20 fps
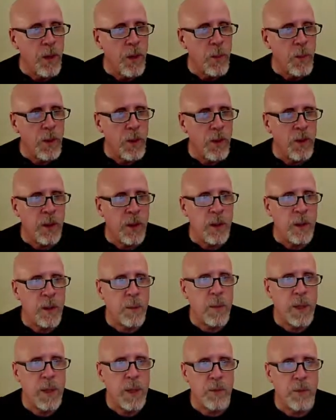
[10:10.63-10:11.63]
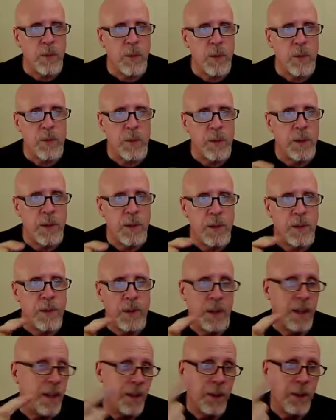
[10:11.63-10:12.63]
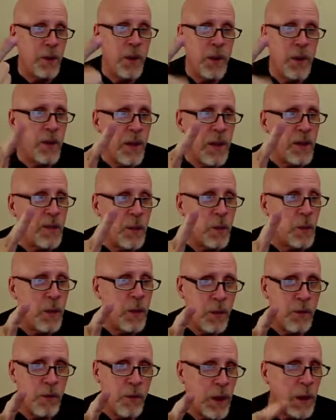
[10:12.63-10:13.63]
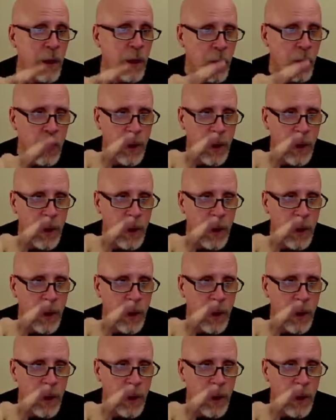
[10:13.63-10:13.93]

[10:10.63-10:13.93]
want to think about sort of you can think of it with your finger.